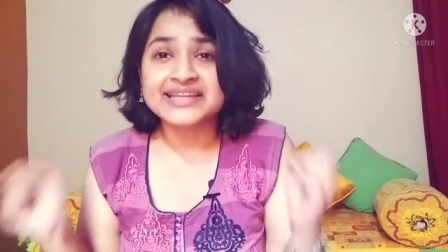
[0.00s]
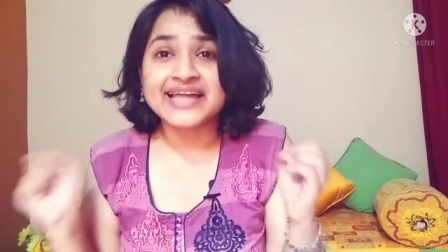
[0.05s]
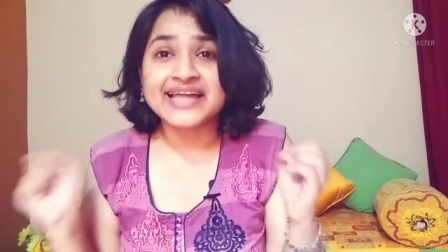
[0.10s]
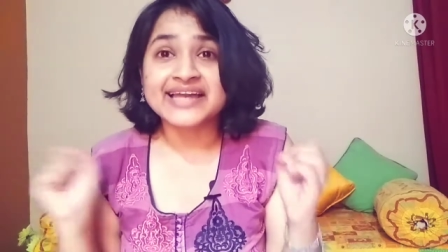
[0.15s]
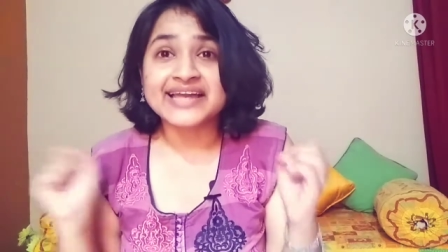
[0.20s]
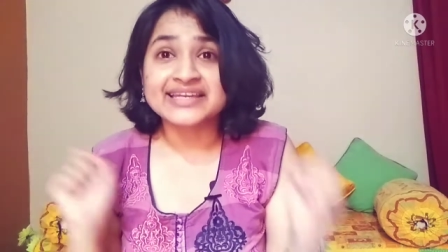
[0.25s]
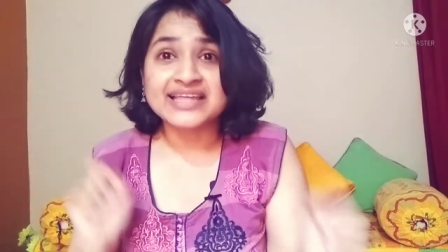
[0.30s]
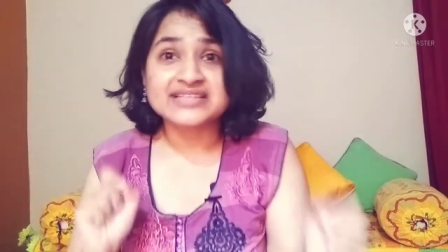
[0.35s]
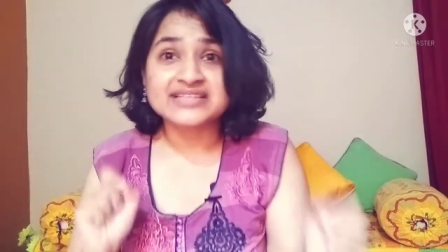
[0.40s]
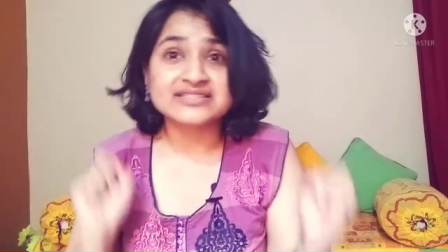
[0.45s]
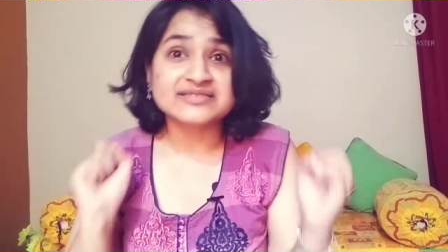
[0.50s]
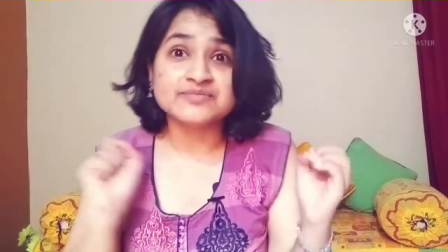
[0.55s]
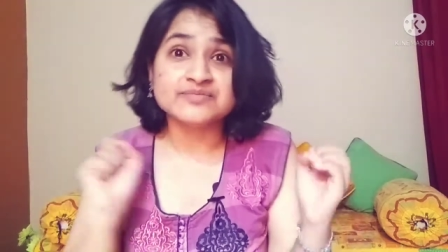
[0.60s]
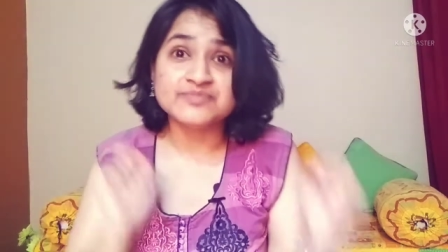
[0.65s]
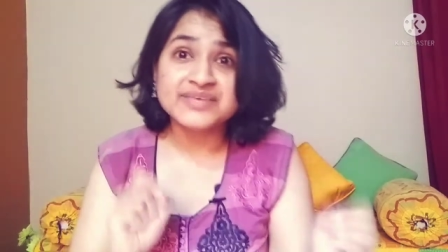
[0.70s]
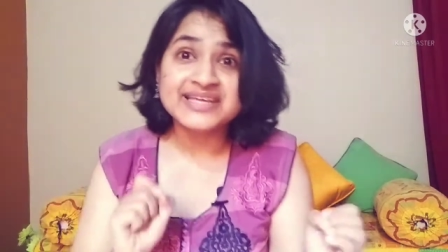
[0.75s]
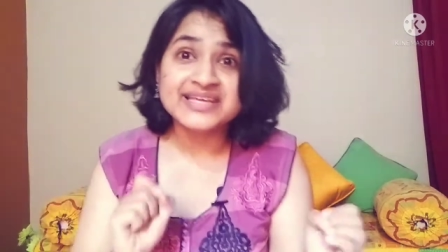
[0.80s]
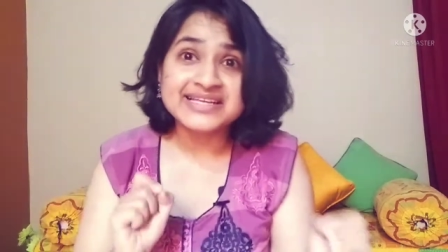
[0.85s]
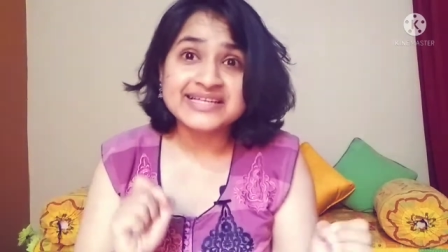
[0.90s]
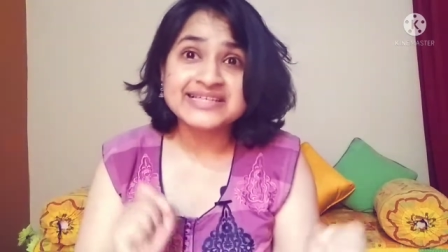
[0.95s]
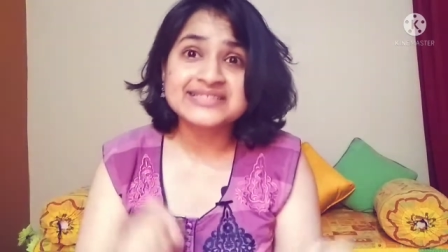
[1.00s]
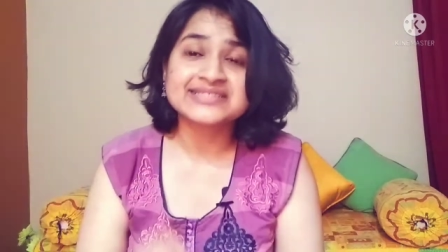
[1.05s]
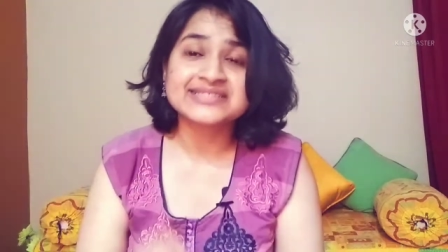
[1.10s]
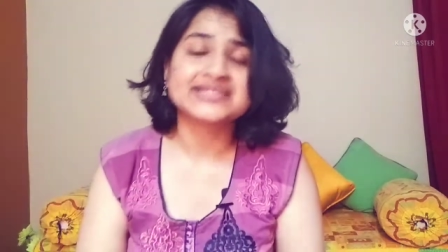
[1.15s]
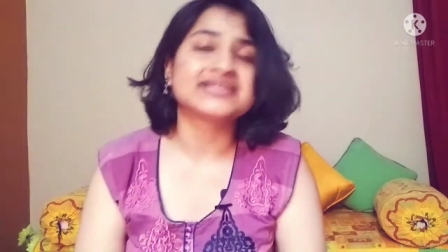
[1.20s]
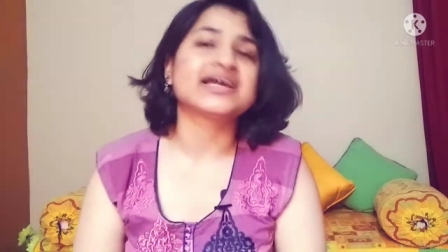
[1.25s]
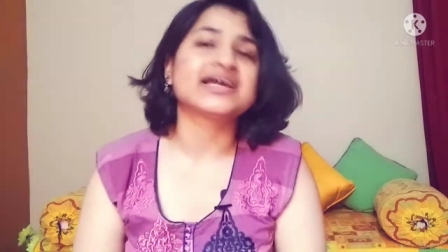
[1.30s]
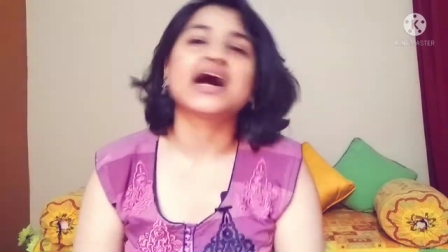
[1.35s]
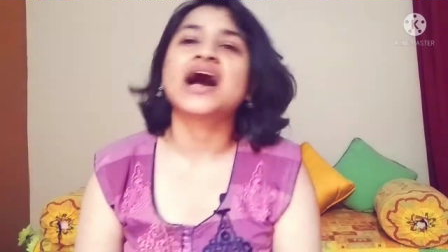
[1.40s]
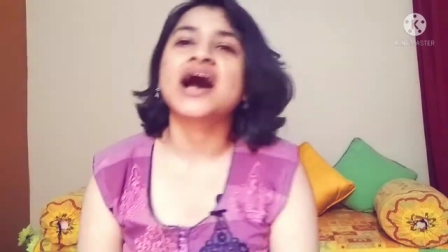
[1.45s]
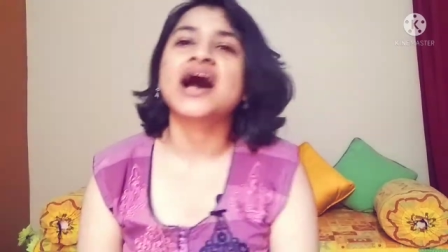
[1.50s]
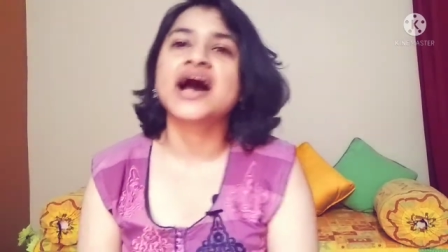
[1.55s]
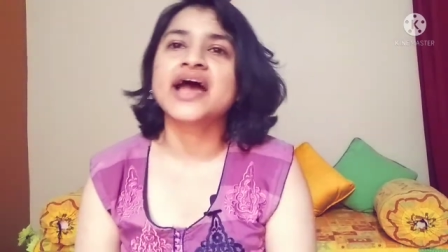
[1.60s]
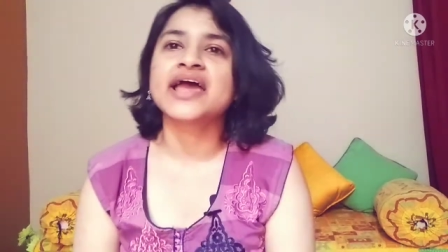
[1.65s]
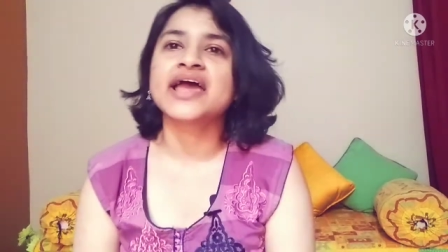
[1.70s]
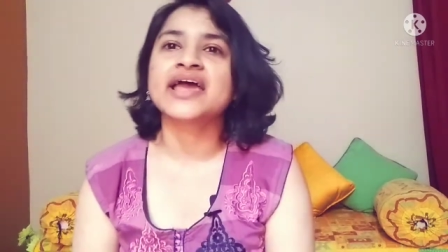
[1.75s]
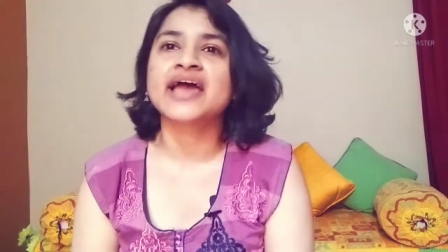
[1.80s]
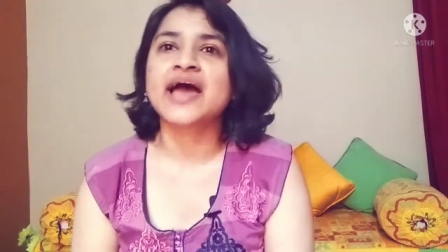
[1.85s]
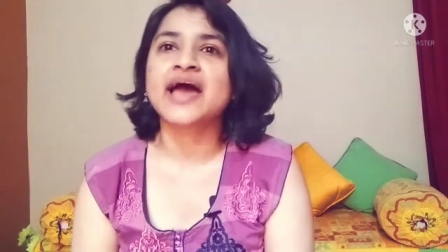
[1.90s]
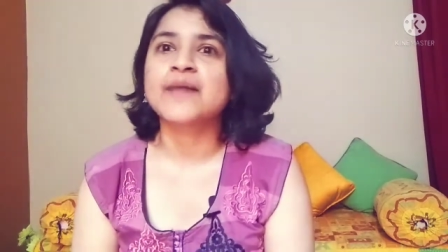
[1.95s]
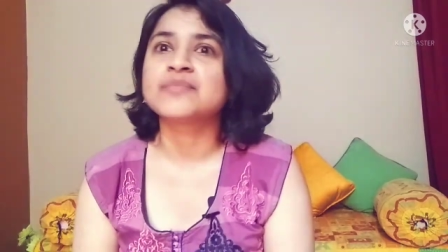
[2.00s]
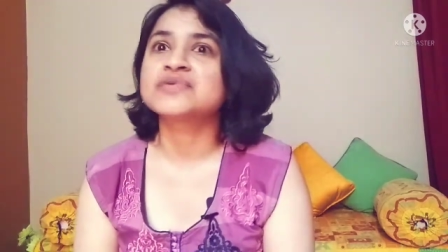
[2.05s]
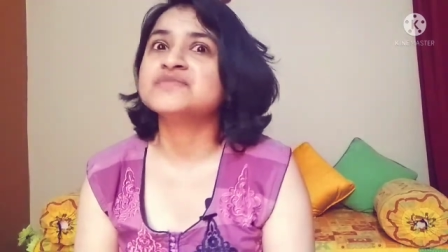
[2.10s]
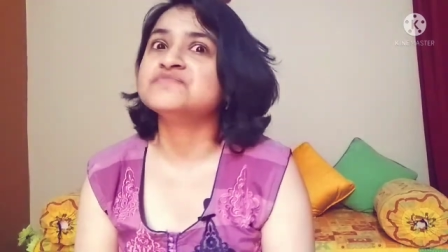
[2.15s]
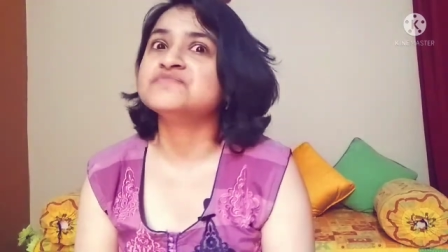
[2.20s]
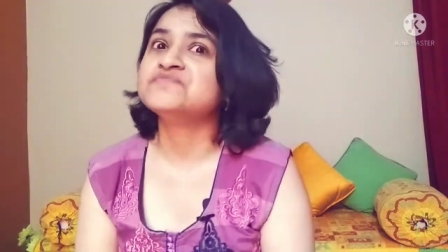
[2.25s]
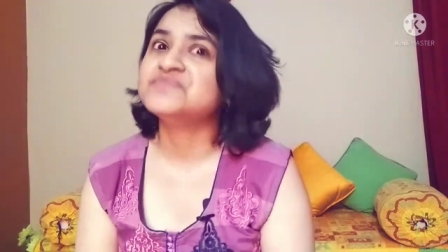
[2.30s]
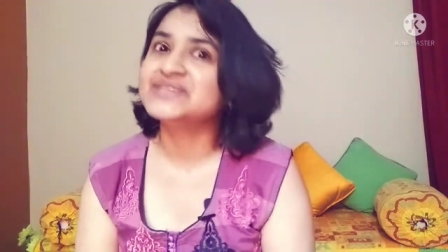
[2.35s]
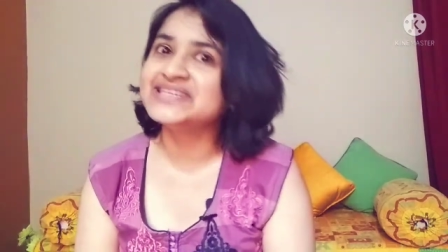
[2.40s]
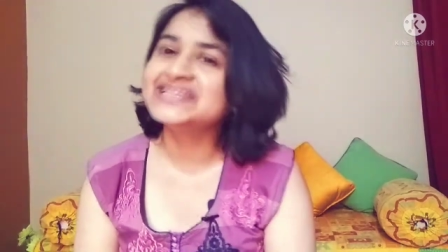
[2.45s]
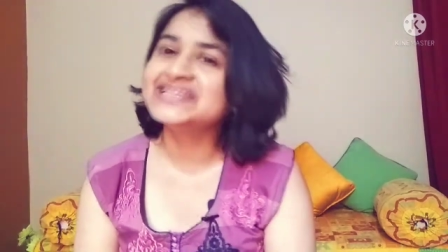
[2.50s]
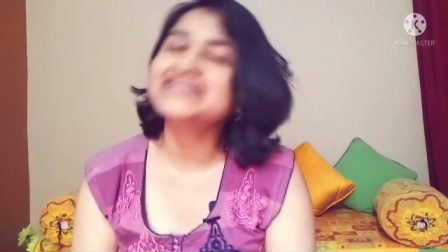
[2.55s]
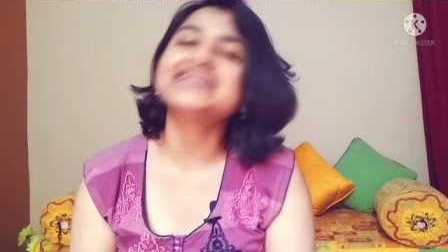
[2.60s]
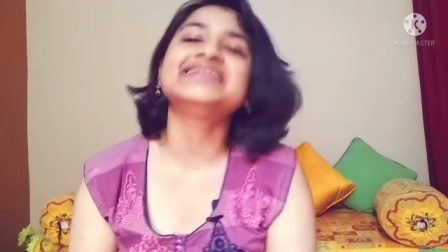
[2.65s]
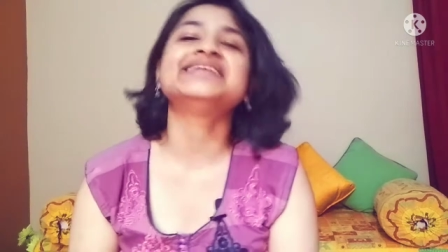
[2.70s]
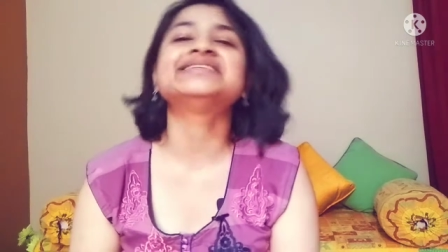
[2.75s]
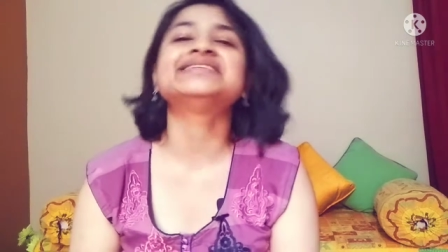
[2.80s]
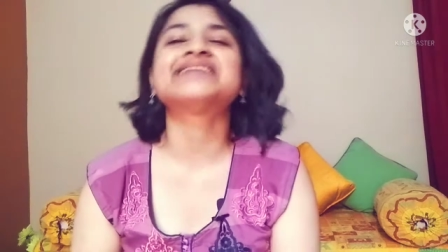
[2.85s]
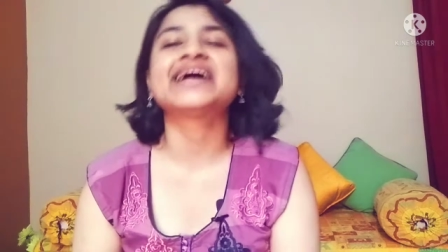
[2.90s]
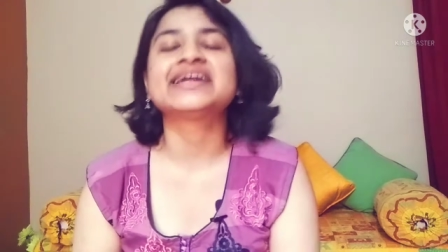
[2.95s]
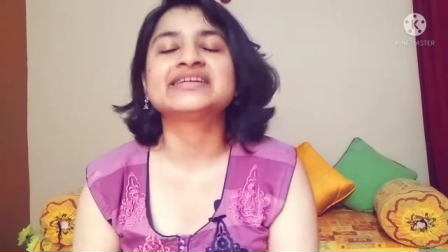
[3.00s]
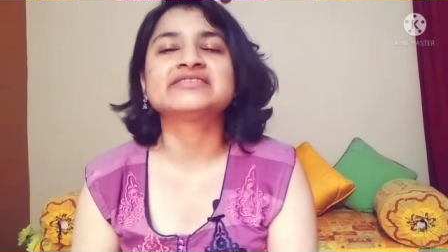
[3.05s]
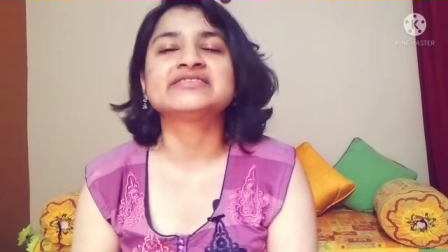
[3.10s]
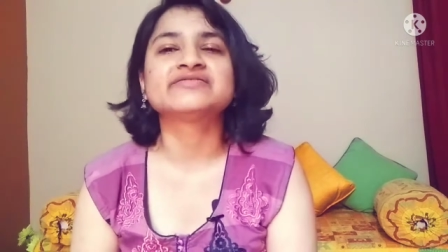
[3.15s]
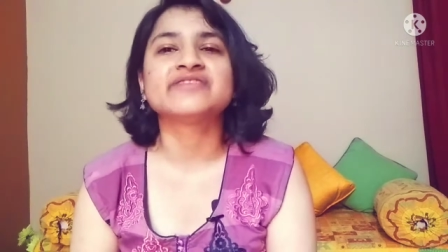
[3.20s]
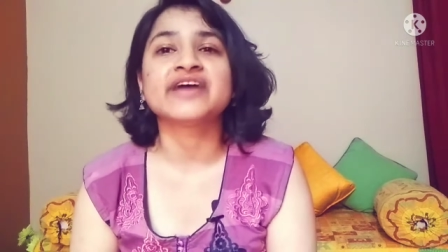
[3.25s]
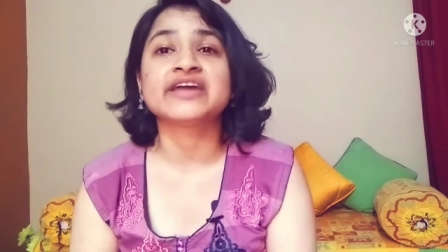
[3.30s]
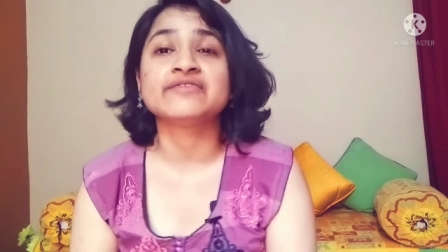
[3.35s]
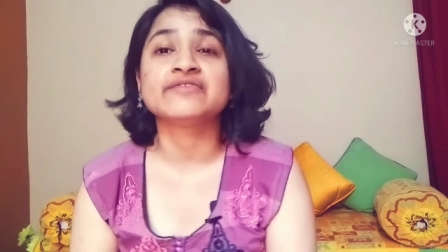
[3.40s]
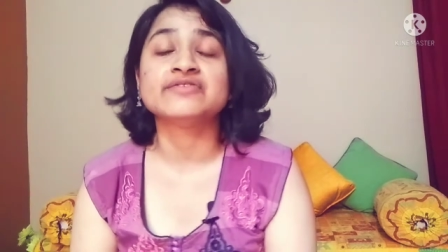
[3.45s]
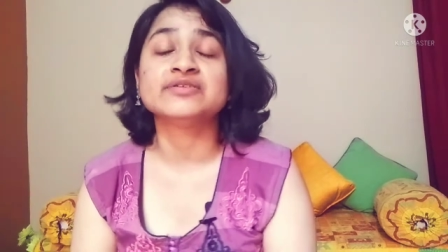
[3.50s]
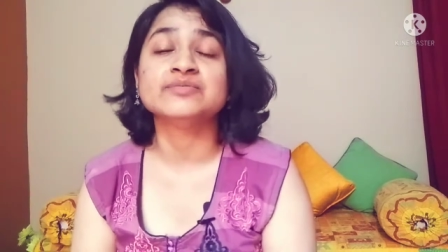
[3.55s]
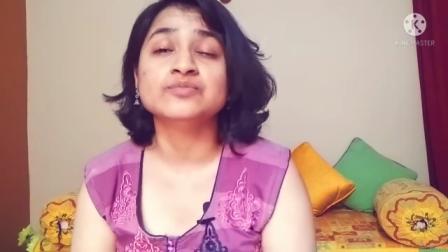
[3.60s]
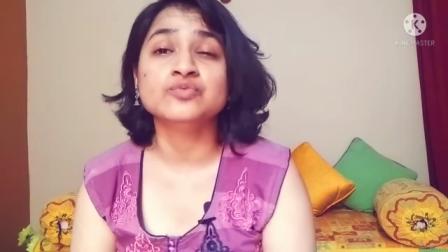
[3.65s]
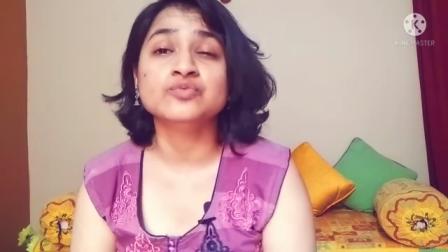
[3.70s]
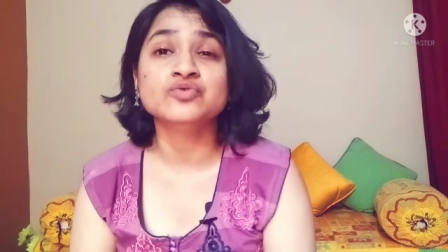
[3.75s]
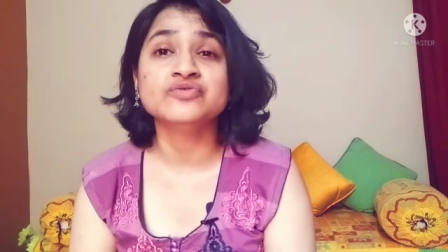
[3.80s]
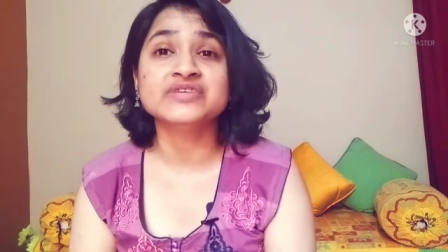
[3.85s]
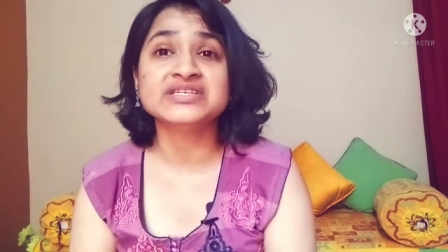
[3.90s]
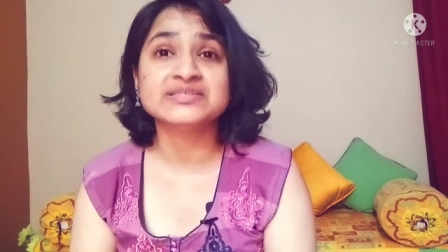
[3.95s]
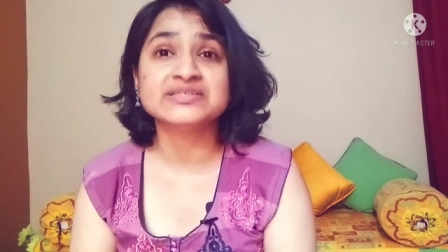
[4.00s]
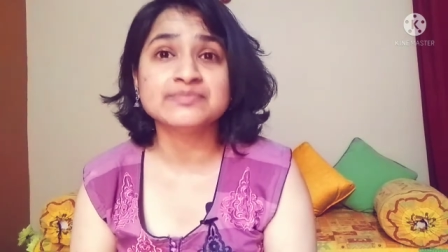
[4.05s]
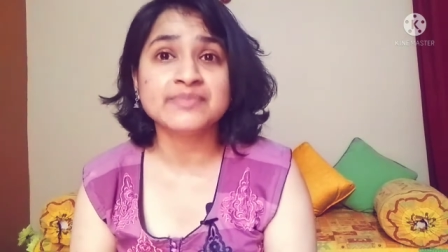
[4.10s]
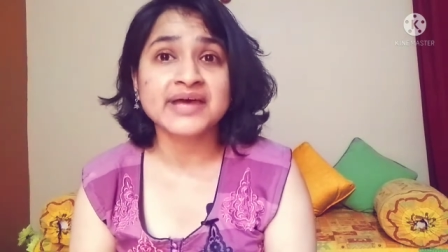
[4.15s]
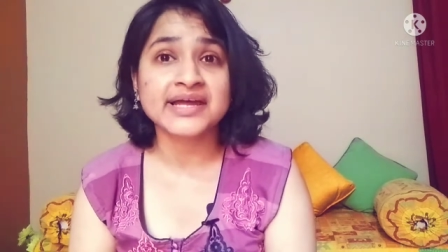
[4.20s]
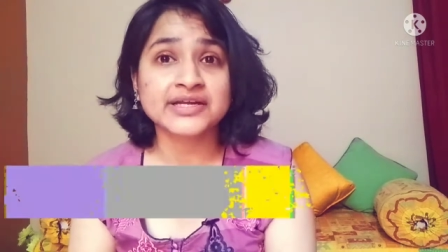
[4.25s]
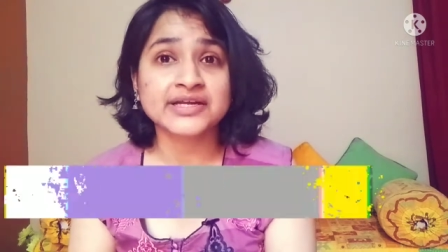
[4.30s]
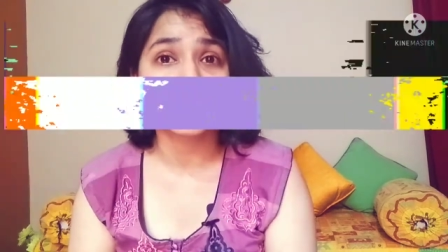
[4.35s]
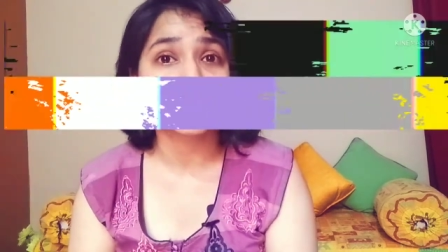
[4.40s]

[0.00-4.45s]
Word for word: that doesn't mean that I am completely satisfied with movies made